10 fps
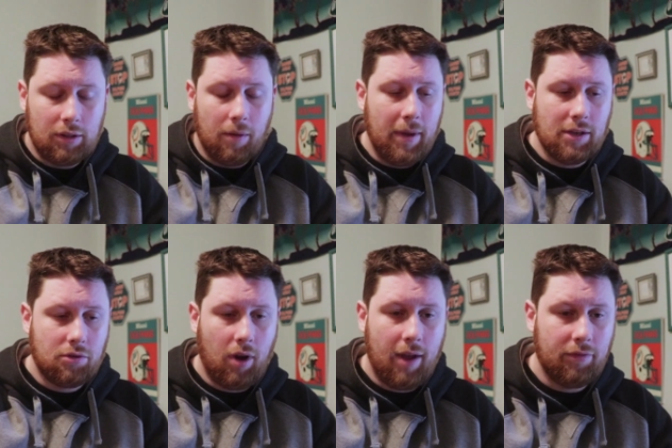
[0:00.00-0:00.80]

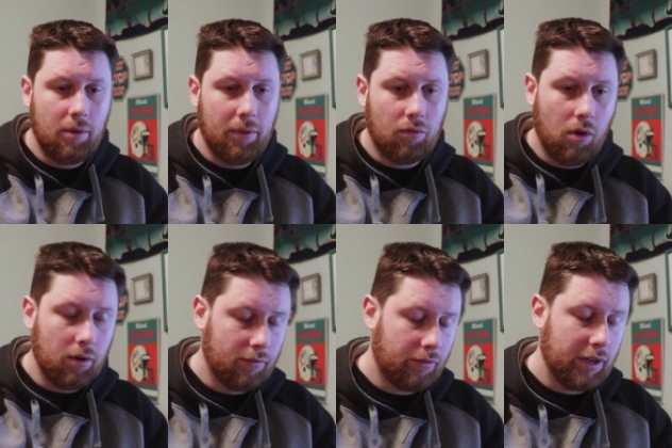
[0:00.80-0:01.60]
dumbass drafted him in the
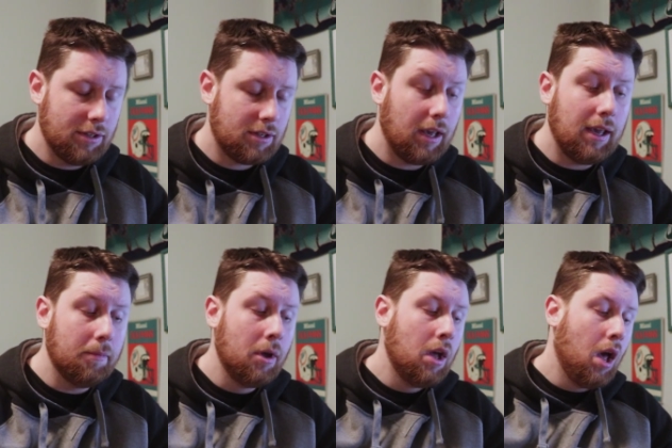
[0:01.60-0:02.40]
wrong freaking
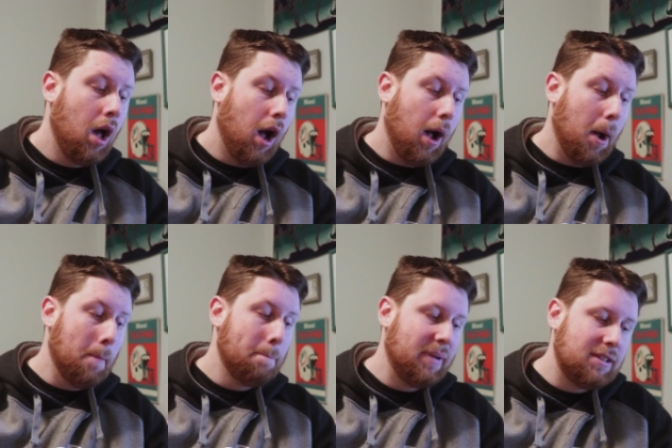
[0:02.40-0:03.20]
scheme.
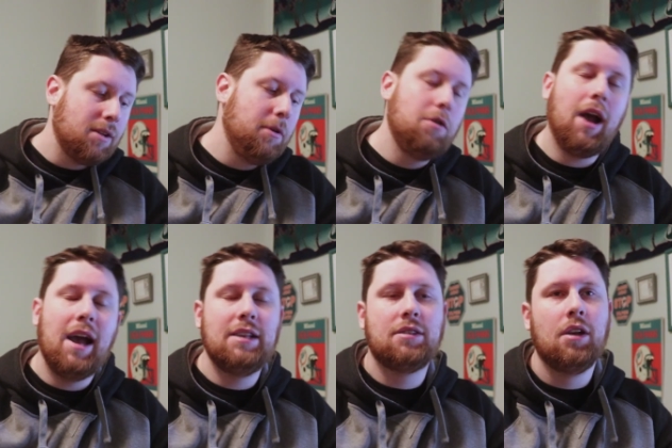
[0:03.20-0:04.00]
Um, but some of you
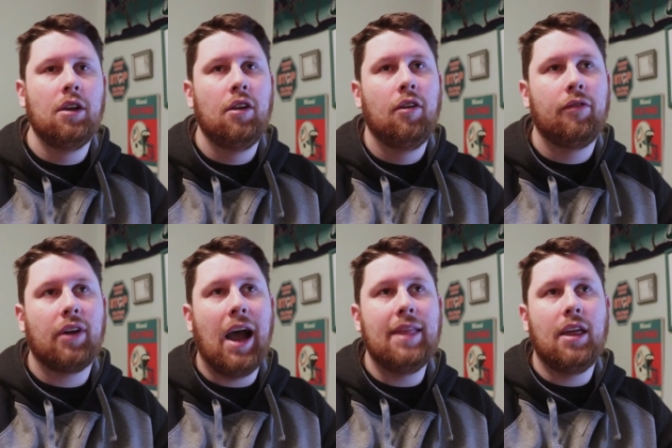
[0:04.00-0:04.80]
guys
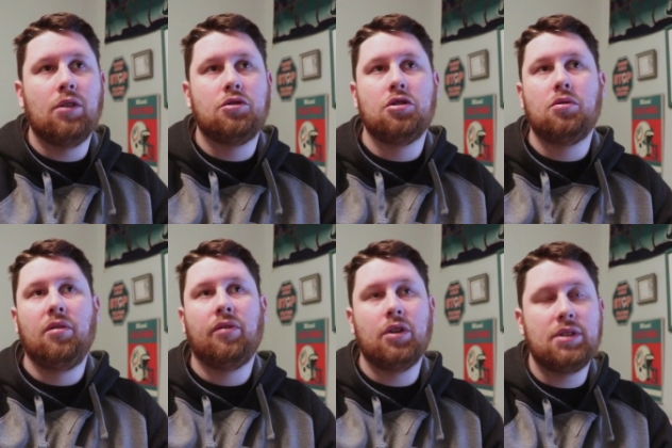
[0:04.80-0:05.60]
forgot that I was just
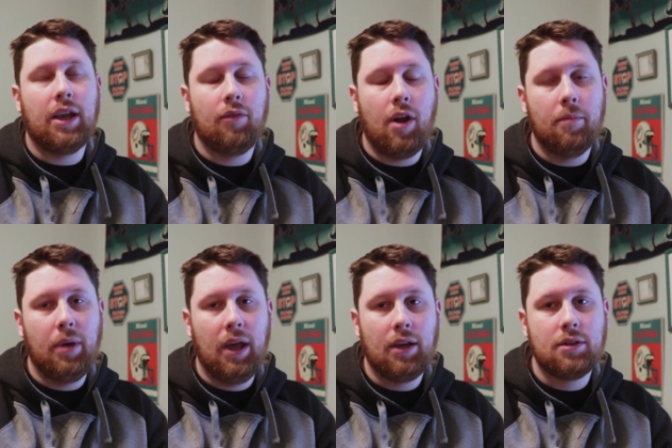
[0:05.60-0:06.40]
doing first, second round
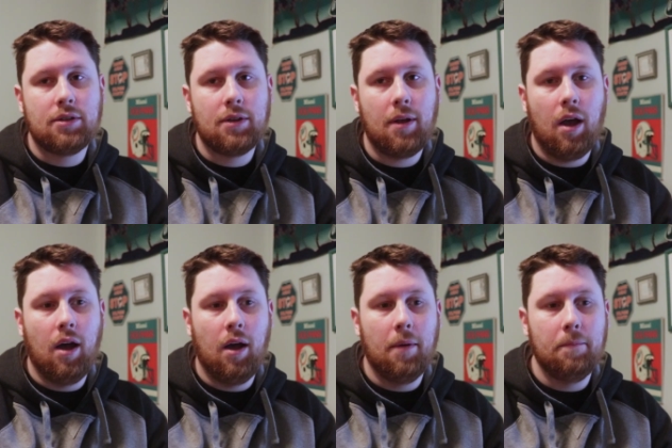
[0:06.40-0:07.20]
picks.
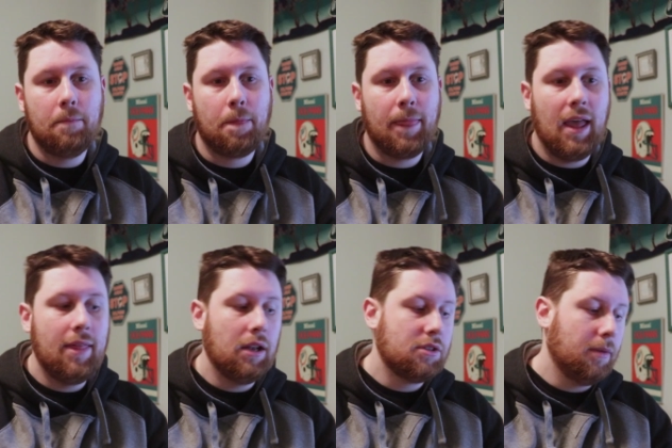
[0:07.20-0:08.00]
Um,
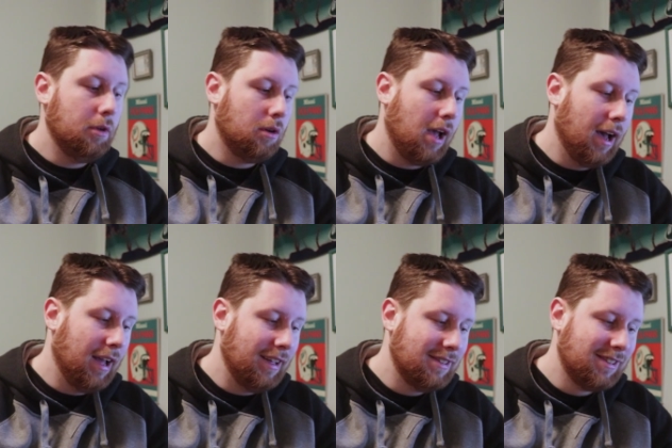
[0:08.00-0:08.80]
and then some of you
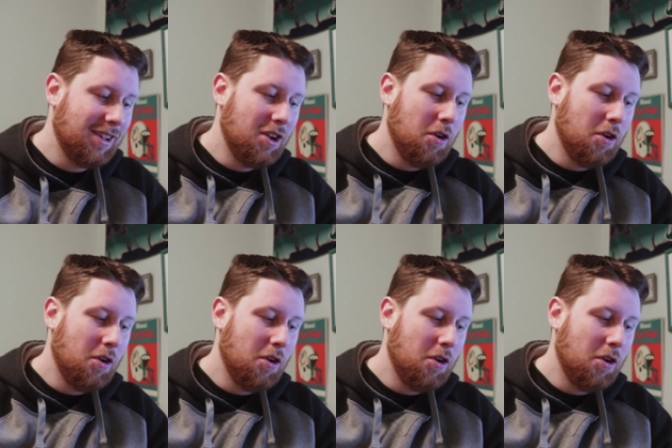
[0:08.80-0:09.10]
guys